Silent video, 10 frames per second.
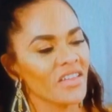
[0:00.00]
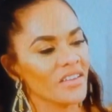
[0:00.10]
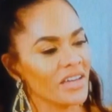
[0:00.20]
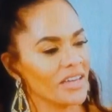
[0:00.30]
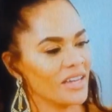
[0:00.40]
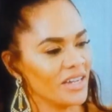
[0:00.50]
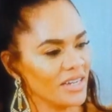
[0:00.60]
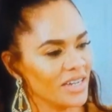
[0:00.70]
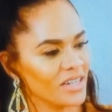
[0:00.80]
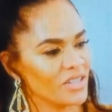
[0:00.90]
because
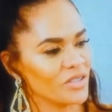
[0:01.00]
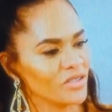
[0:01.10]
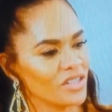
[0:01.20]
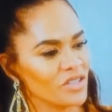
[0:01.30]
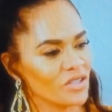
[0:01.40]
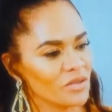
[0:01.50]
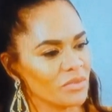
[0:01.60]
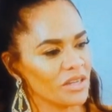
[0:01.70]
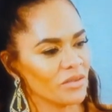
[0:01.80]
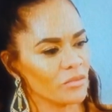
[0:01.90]
yes,
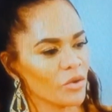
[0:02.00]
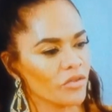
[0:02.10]
as a